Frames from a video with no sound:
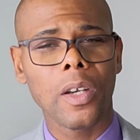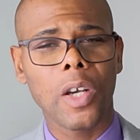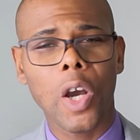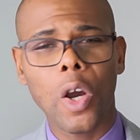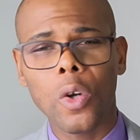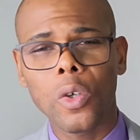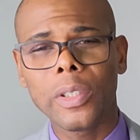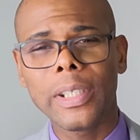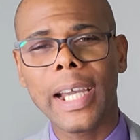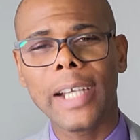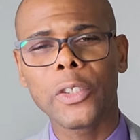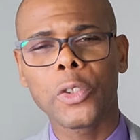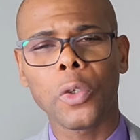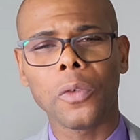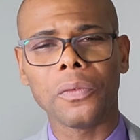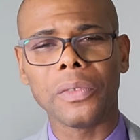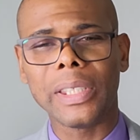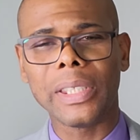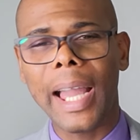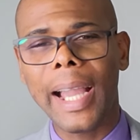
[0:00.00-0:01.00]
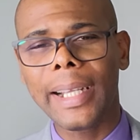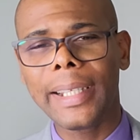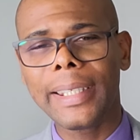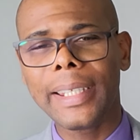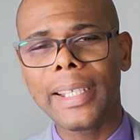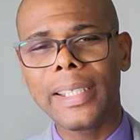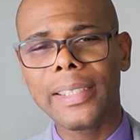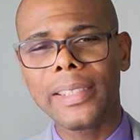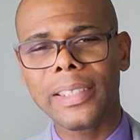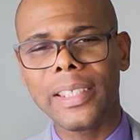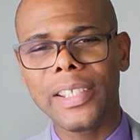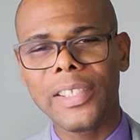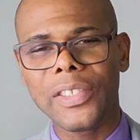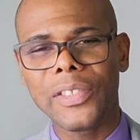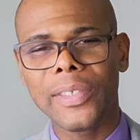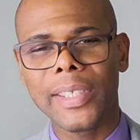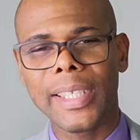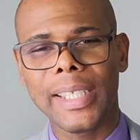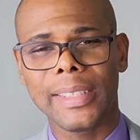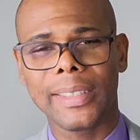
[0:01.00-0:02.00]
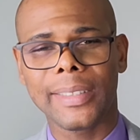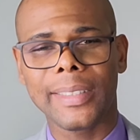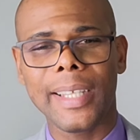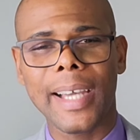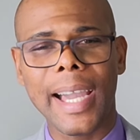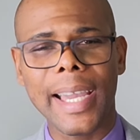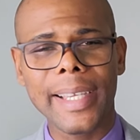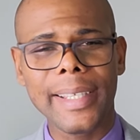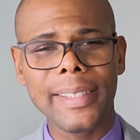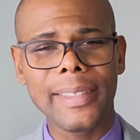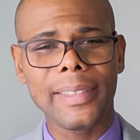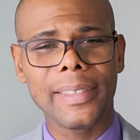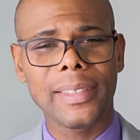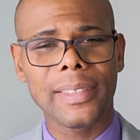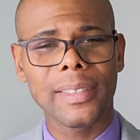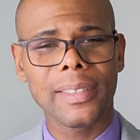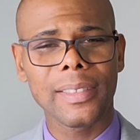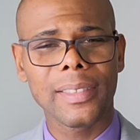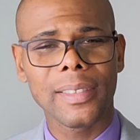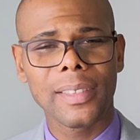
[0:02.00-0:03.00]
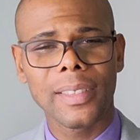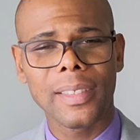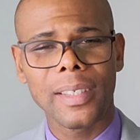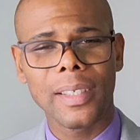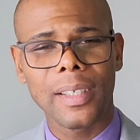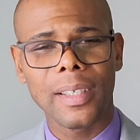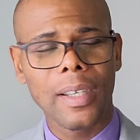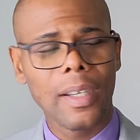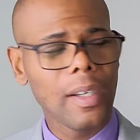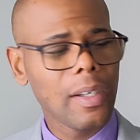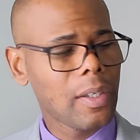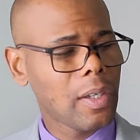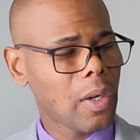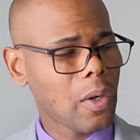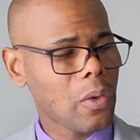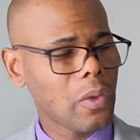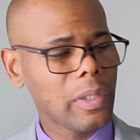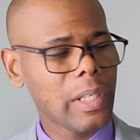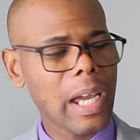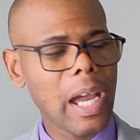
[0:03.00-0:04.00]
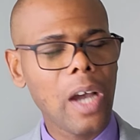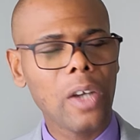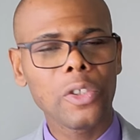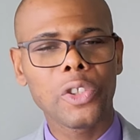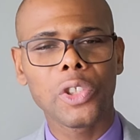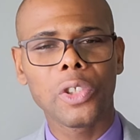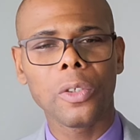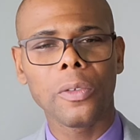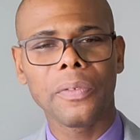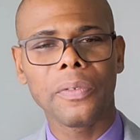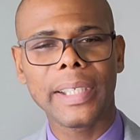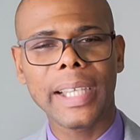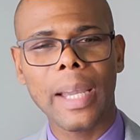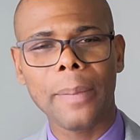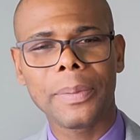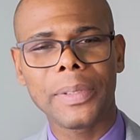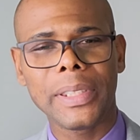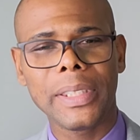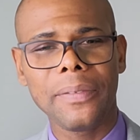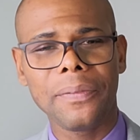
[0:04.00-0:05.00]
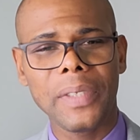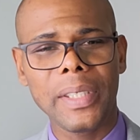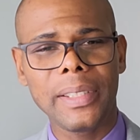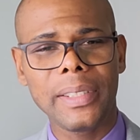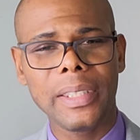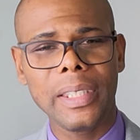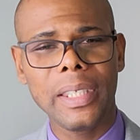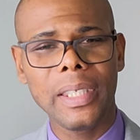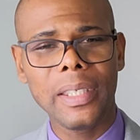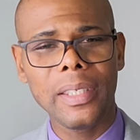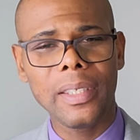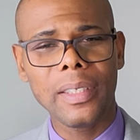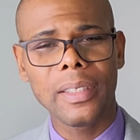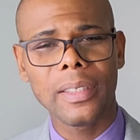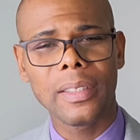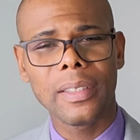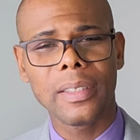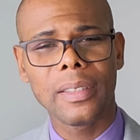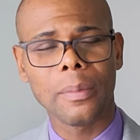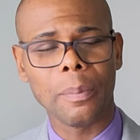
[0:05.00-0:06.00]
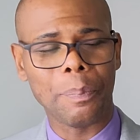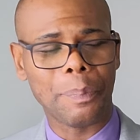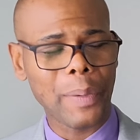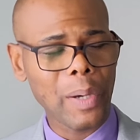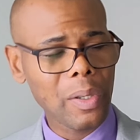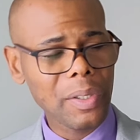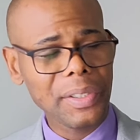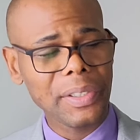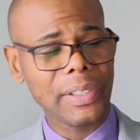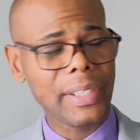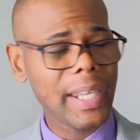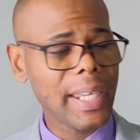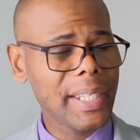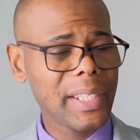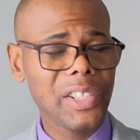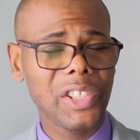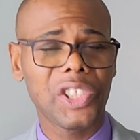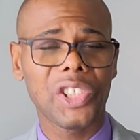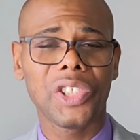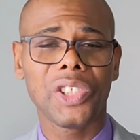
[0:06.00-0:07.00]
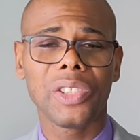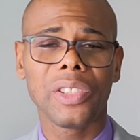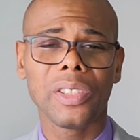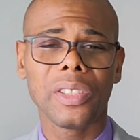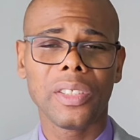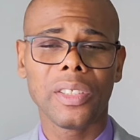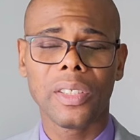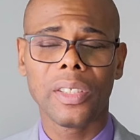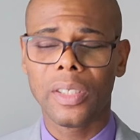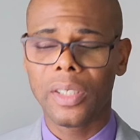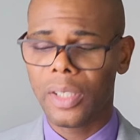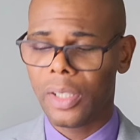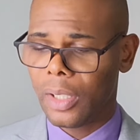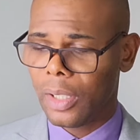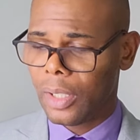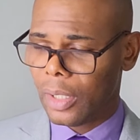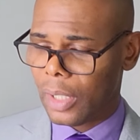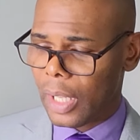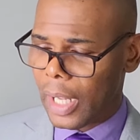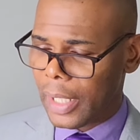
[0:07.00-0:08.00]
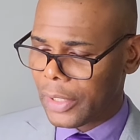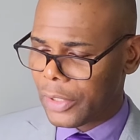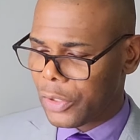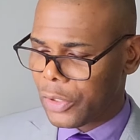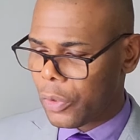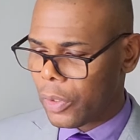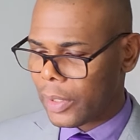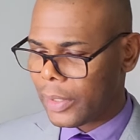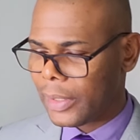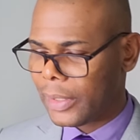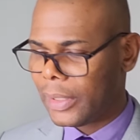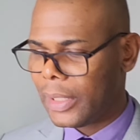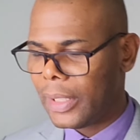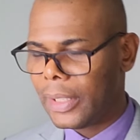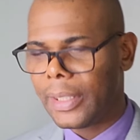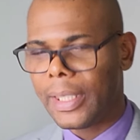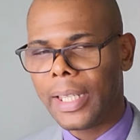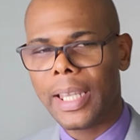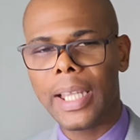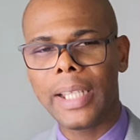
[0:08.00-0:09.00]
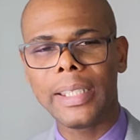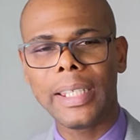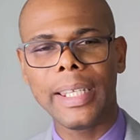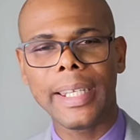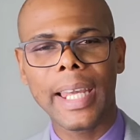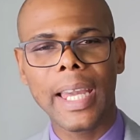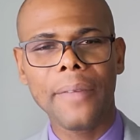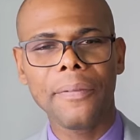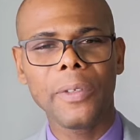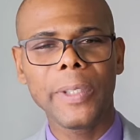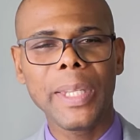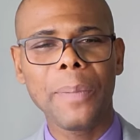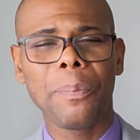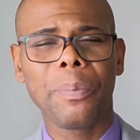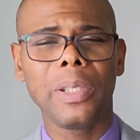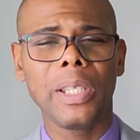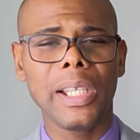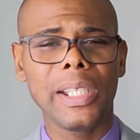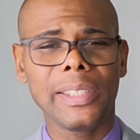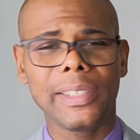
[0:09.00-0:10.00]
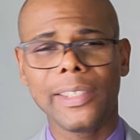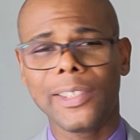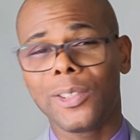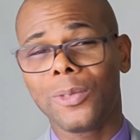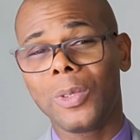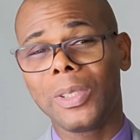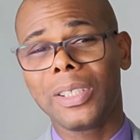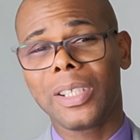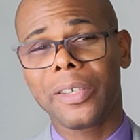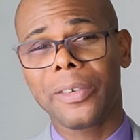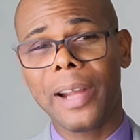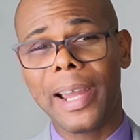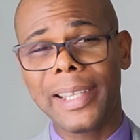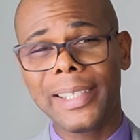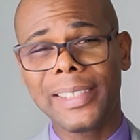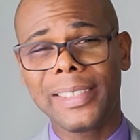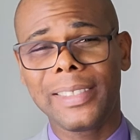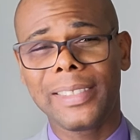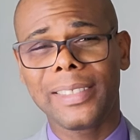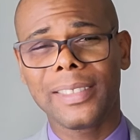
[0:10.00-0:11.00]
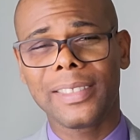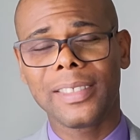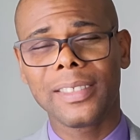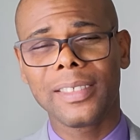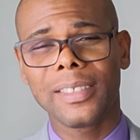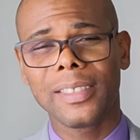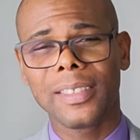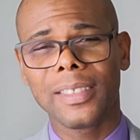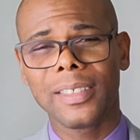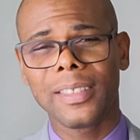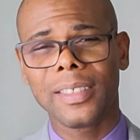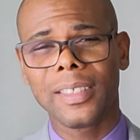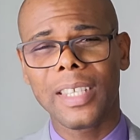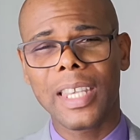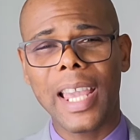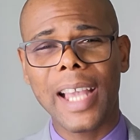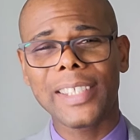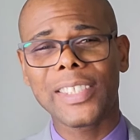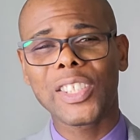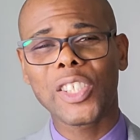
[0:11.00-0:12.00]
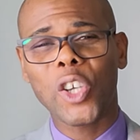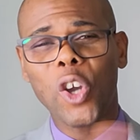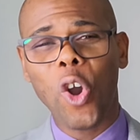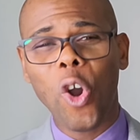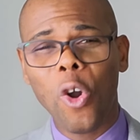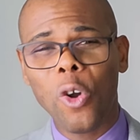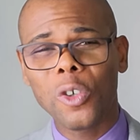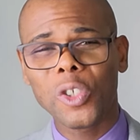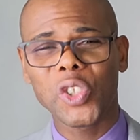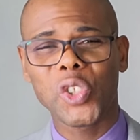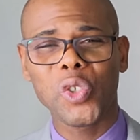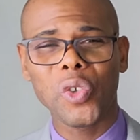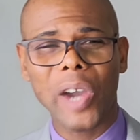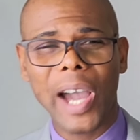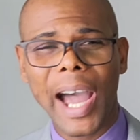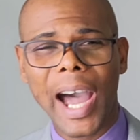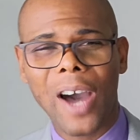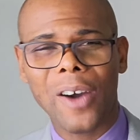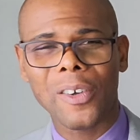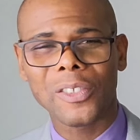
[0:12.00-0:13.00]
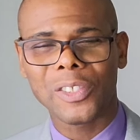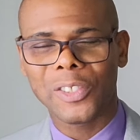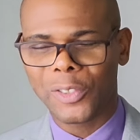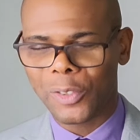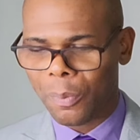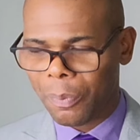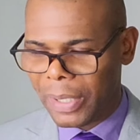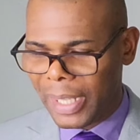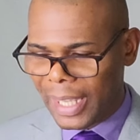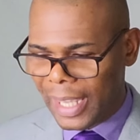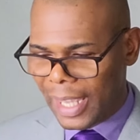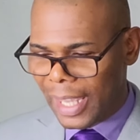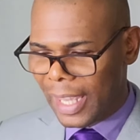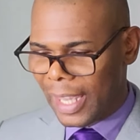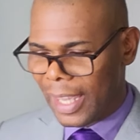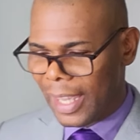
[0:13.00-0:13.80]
called out of darkness into his light, called out of captivity, bondage, and you're seated in heavenly places with Christ. He has called you out to be